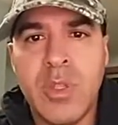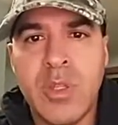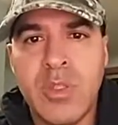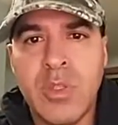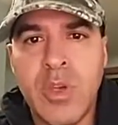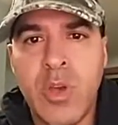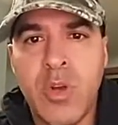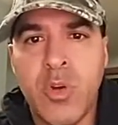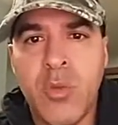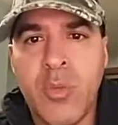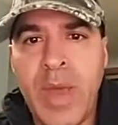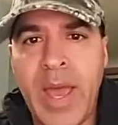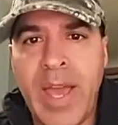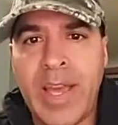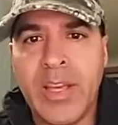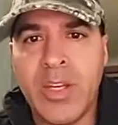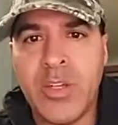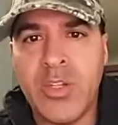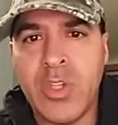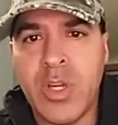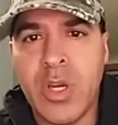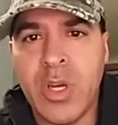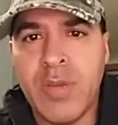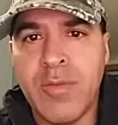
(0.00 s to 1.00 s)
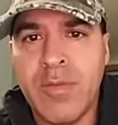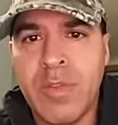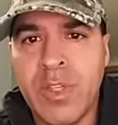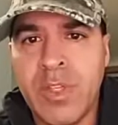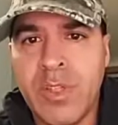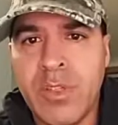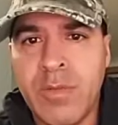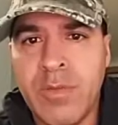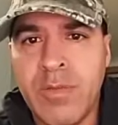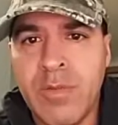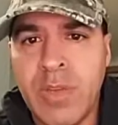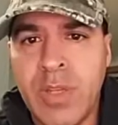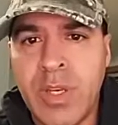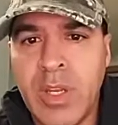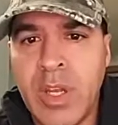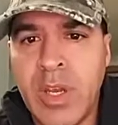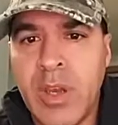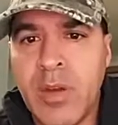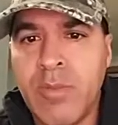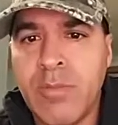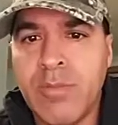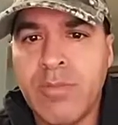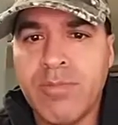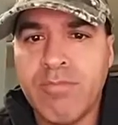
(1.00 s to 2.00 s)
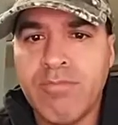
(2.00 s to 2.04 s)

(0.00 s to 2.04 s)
total package of this video.